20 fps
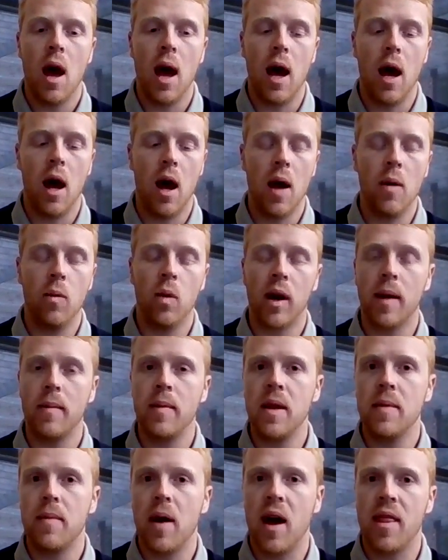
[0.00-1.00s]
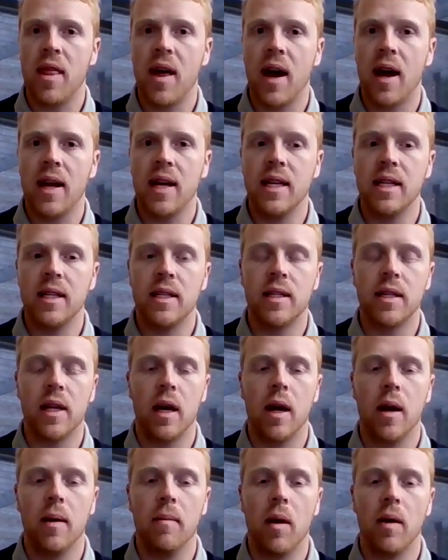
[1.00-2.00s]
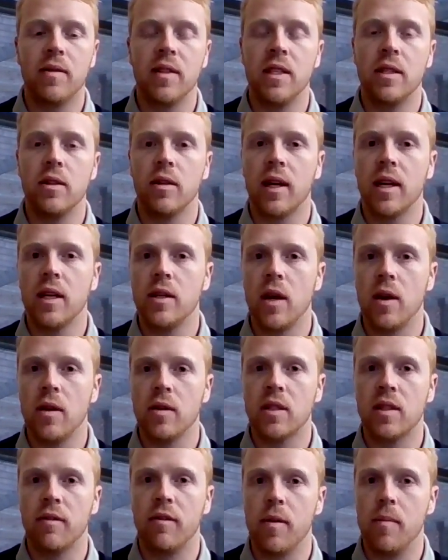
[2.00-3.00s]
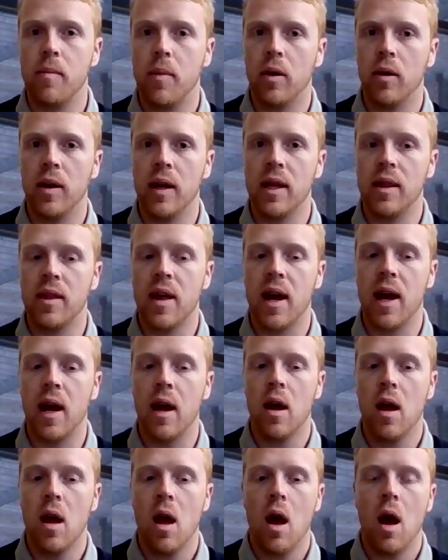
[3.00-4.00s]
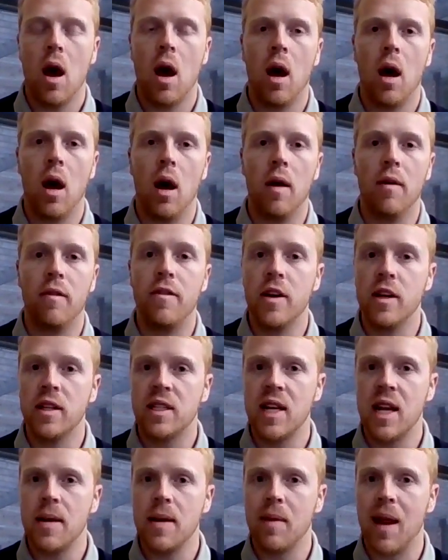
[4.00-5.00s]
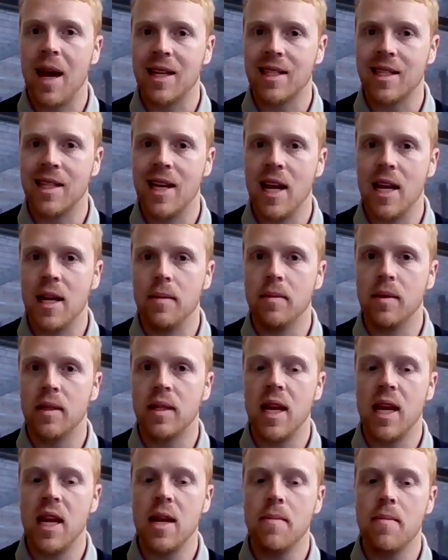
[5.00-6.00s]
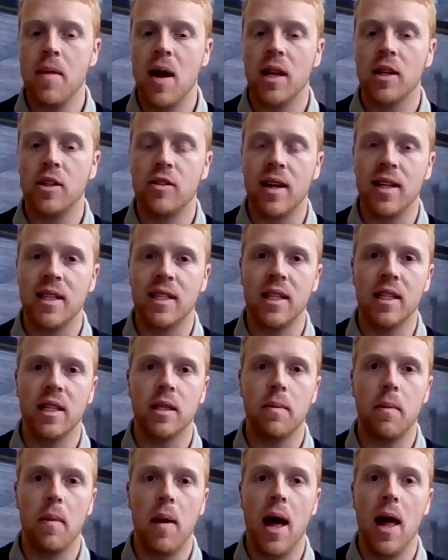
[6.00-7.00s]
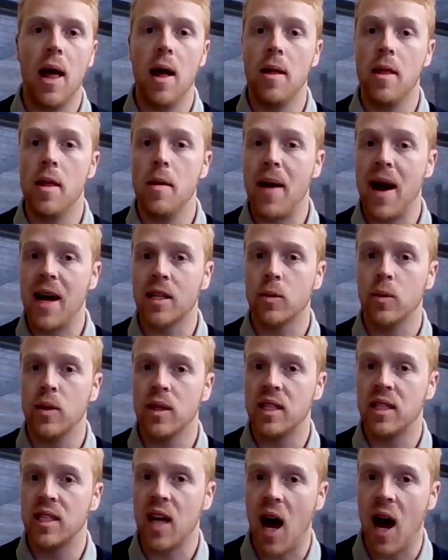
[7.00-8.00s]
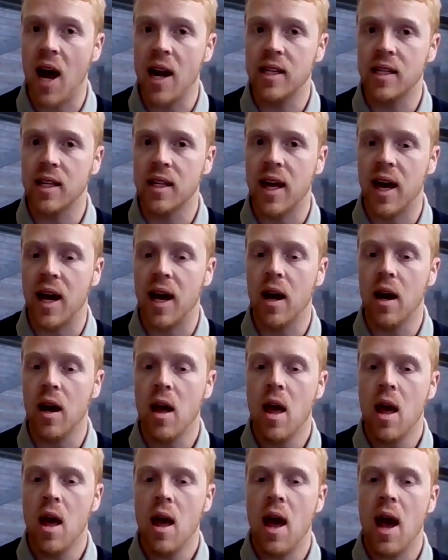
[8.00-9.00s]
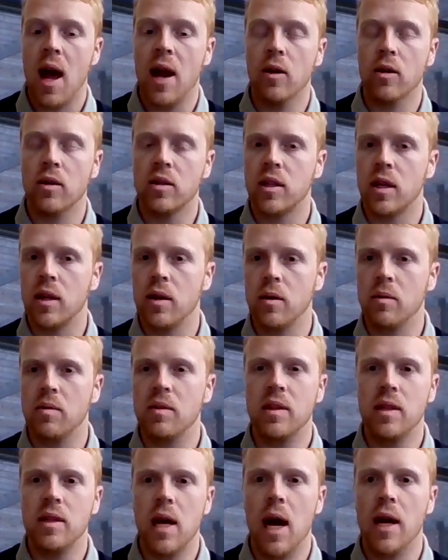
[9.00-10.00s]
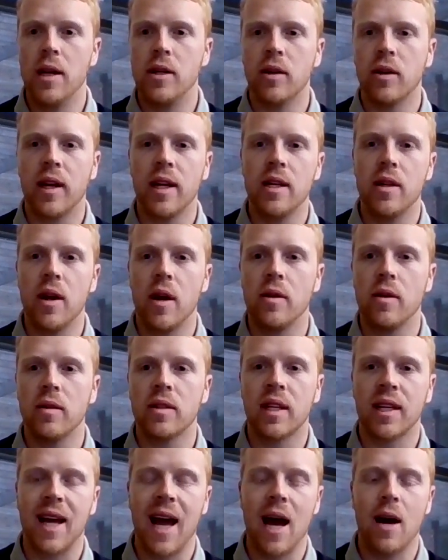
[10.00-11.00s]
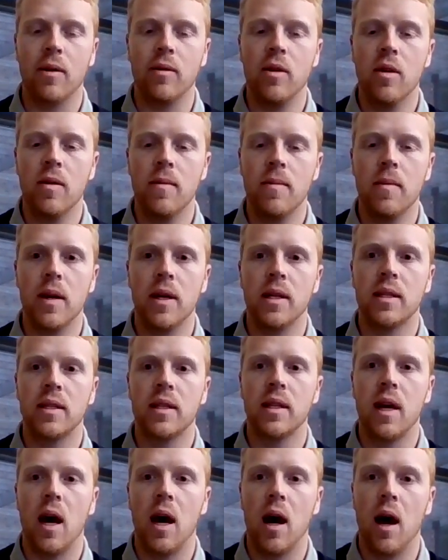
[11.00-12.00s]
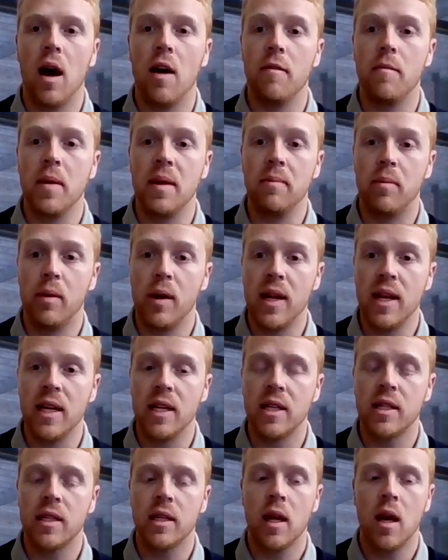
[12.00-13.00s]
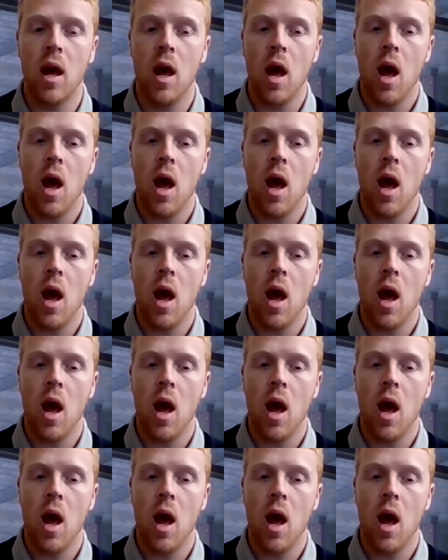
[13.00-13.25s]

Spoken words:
And what I mean by that is obviously Dunkin Donuts have reported that first name, last names, email addresses, the passwords tied to that, and also Dunkin Donuts account numbers have been breached.